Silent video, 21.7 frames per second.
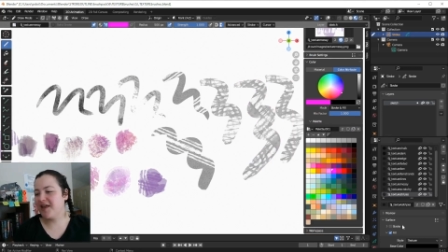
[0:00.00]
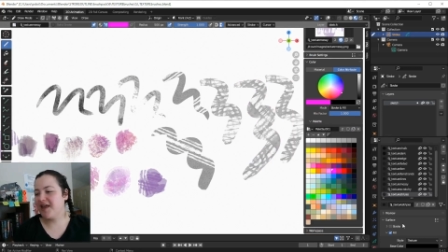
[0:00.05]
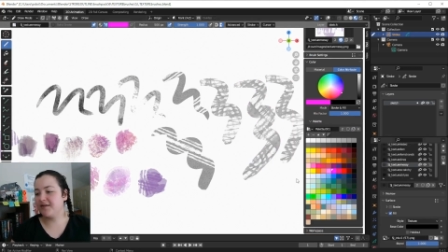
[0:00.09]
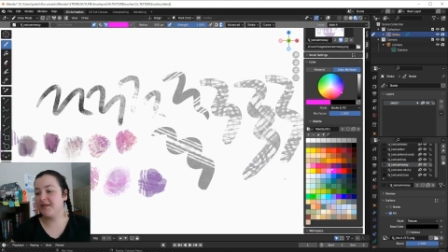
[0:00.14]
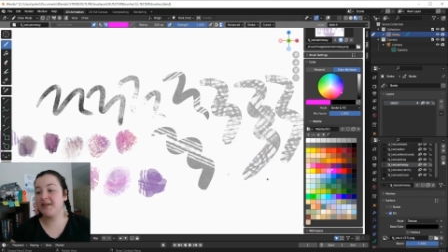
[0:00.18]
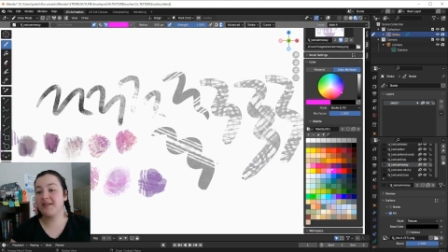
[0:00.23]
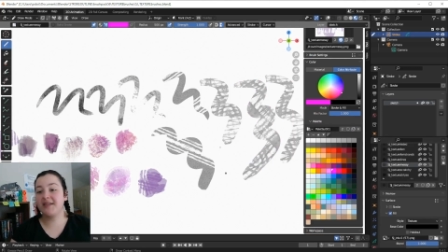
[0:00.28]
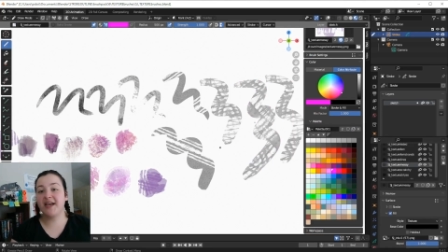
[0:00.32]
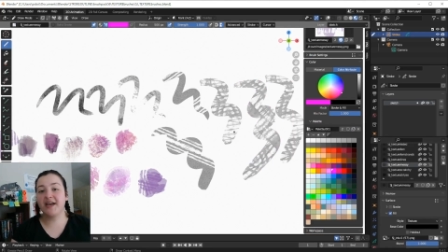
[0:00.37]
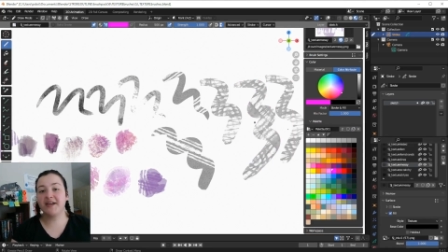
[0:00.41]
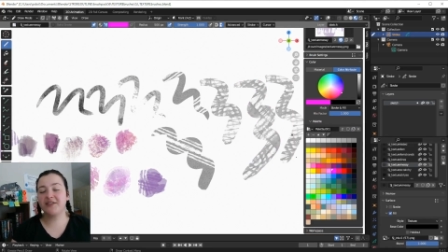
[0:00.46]

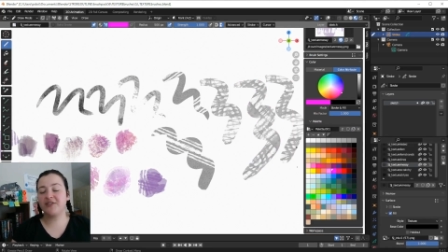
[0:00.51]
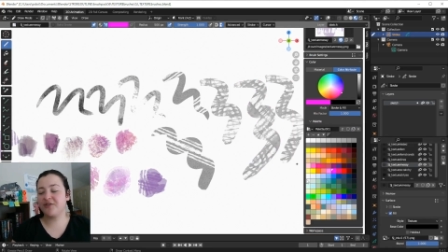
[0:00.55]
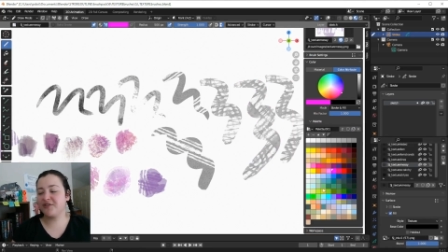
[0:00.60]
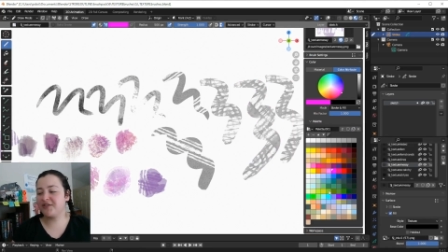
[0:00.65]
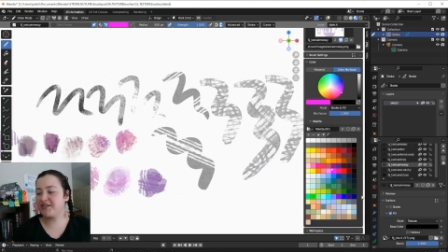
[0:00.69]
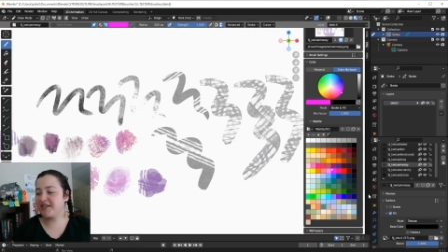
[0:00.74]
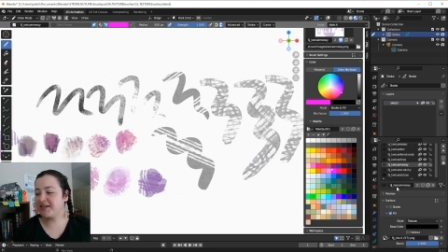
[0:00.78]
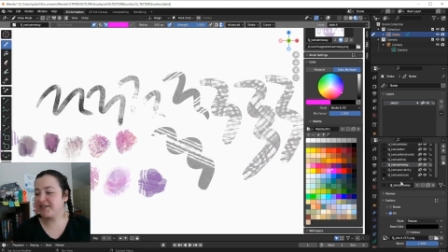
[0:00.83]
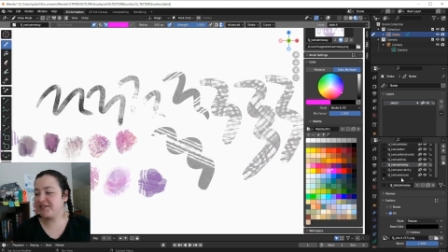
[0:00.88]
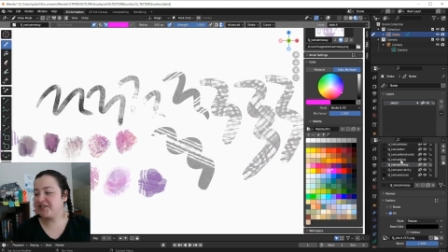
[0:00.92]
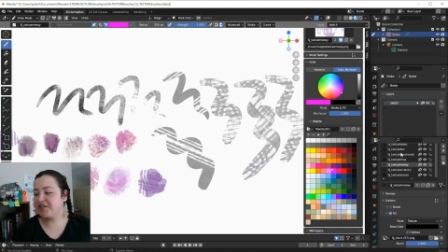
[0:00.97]
The textures
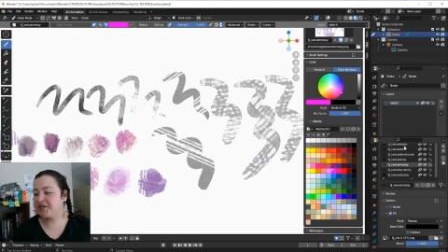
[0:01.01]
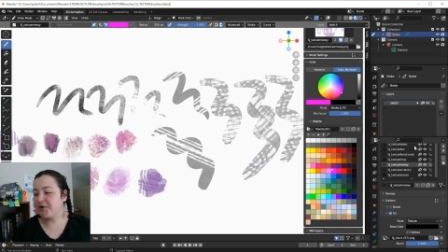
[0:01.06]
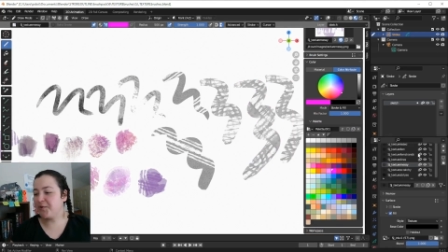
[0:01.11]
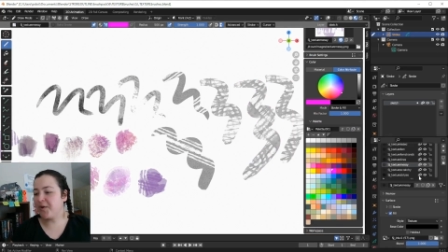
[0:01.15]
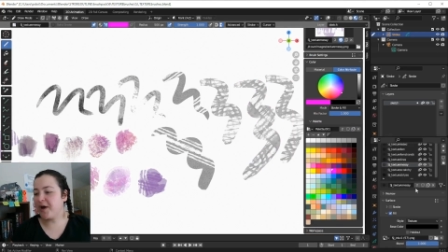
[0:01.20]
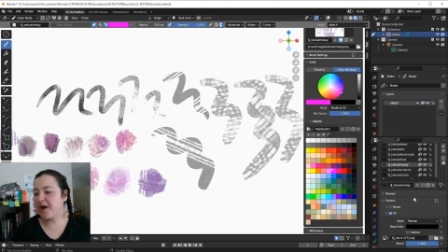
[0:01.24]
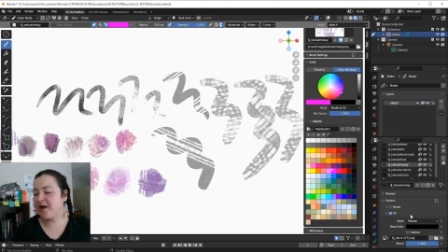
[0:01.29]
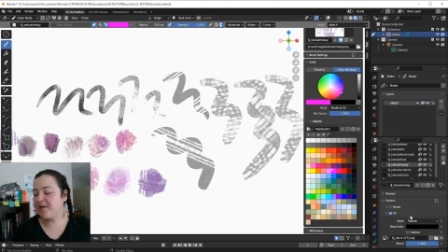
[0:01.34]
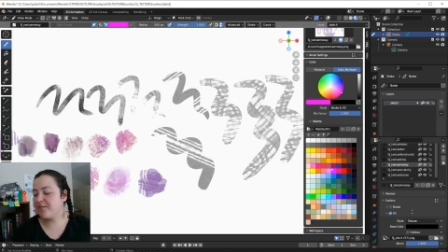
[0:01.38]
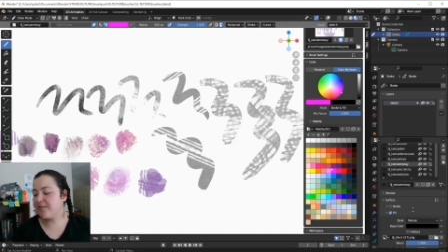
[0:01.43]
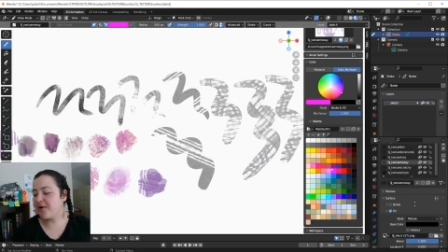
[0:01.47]
that show
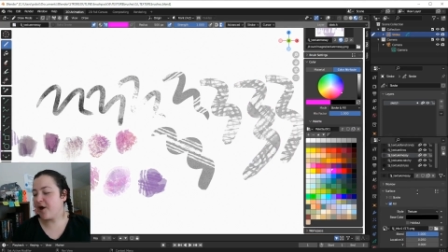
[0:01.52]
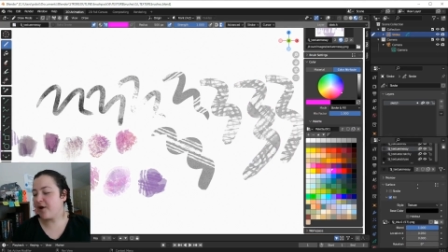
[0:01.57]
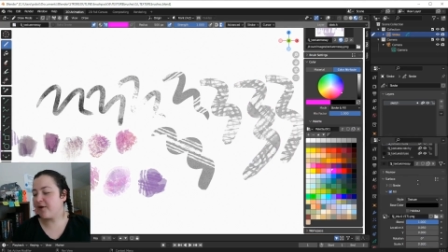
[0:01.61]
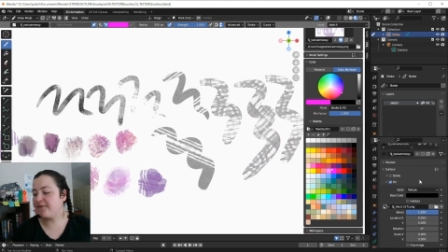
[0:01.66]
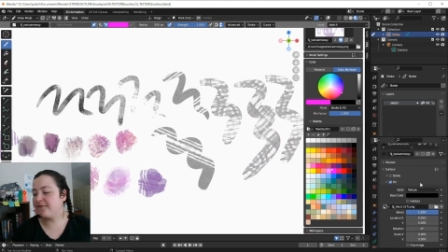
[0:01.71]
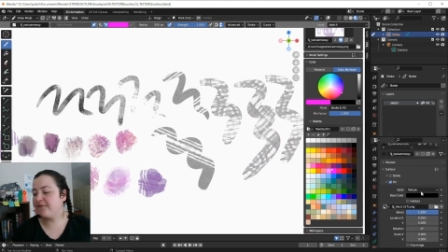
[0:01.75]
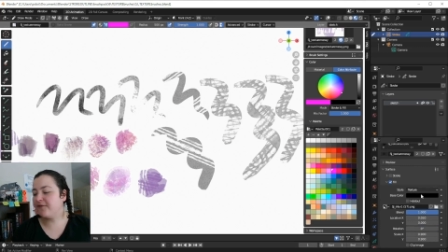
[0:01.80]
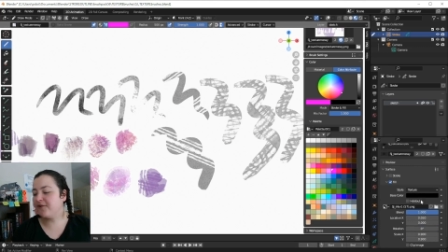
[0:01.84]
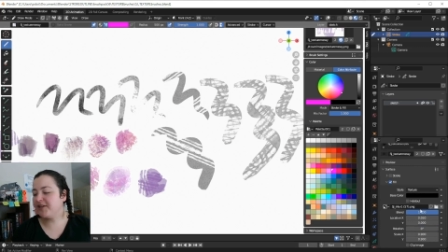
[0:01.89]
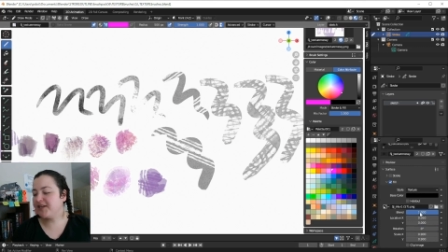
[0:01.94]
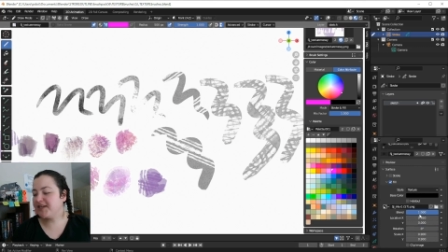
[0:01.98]
up are
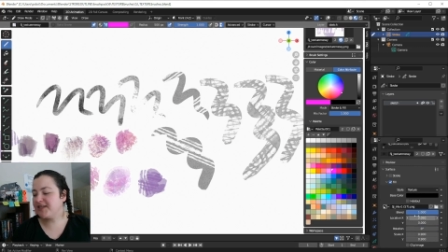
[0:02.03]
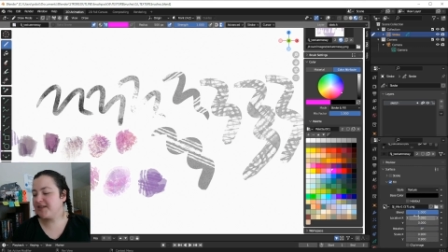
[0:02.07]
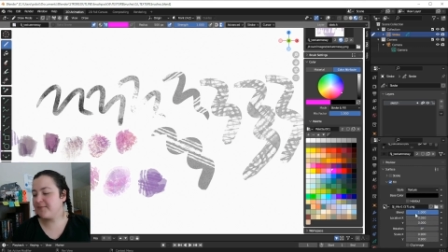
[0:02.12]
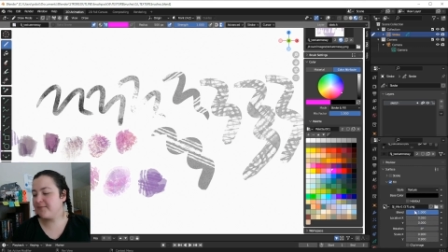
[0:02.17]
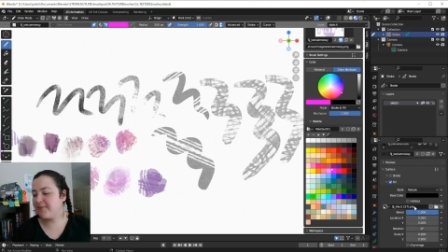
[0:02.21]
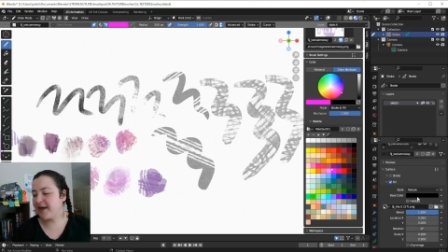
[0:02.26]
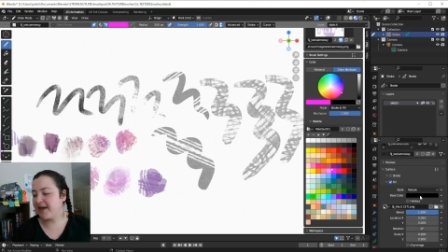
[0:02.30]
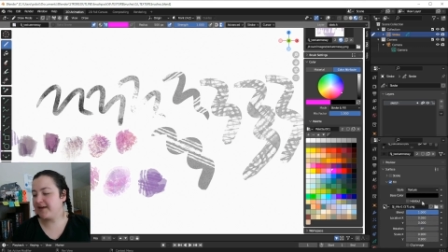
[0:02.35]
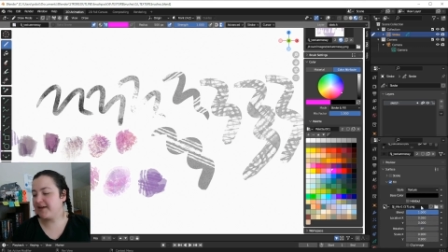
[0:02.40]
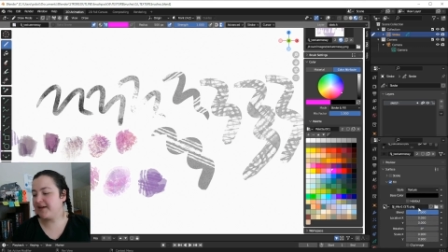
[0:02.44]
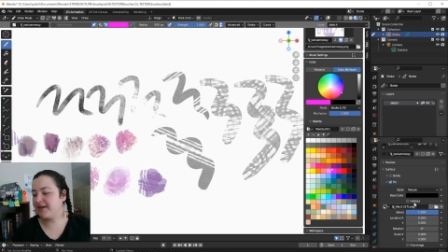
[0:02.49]
fully
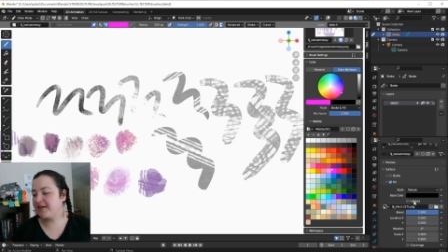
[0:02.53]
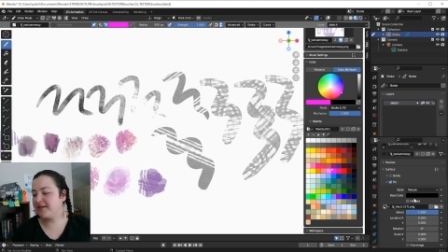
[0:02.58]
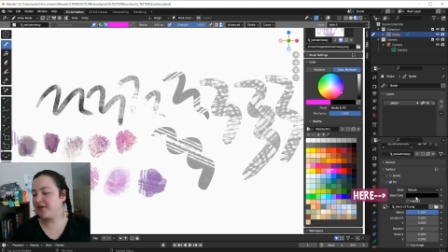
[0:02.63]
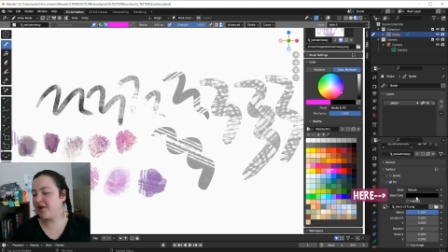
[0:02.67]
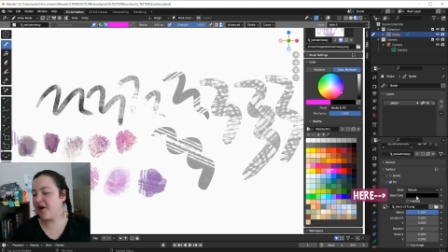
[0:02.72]
dependent